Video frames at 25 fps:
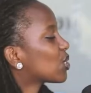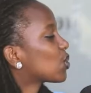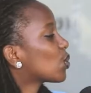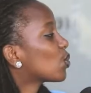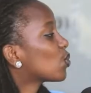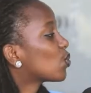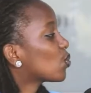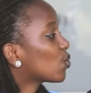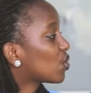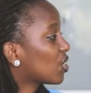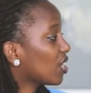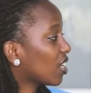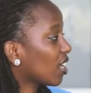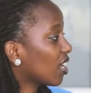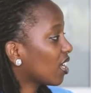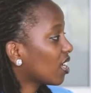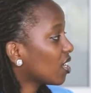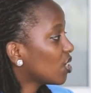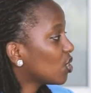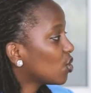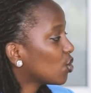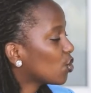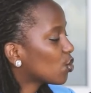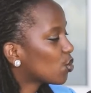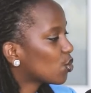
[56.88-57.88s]
So
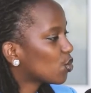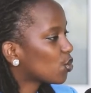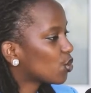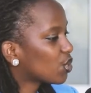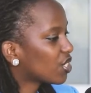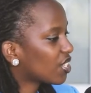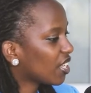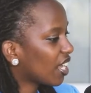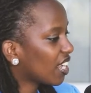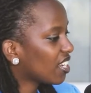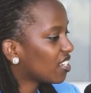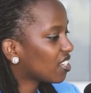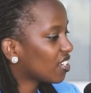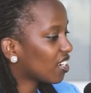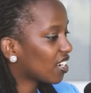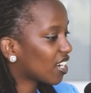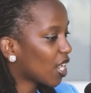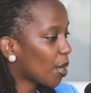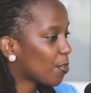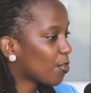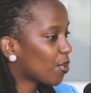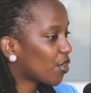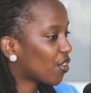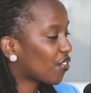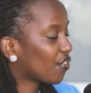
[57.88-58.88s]
Duce, you said a
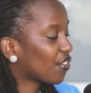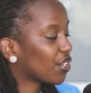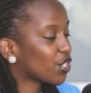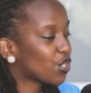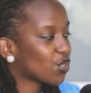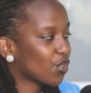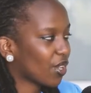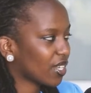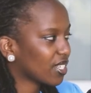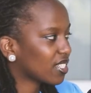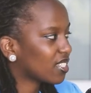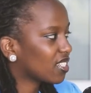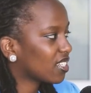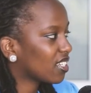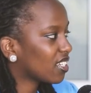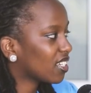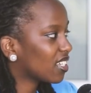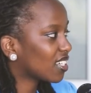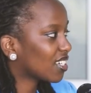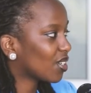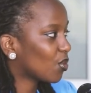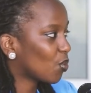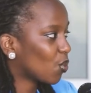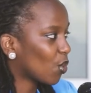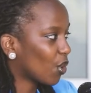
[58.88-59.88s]
couple of
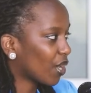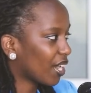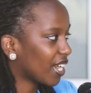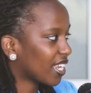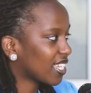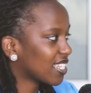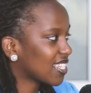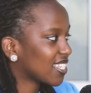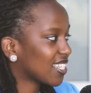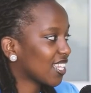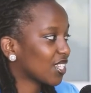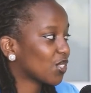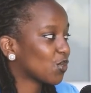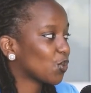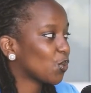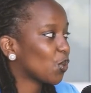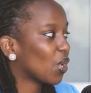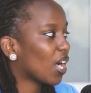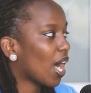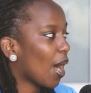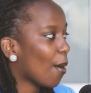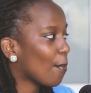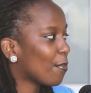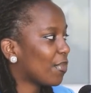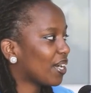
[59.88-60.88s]
interesting words that we'll
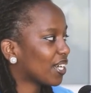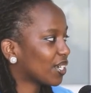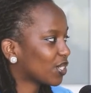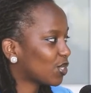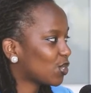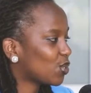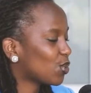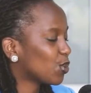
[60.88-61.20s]
come back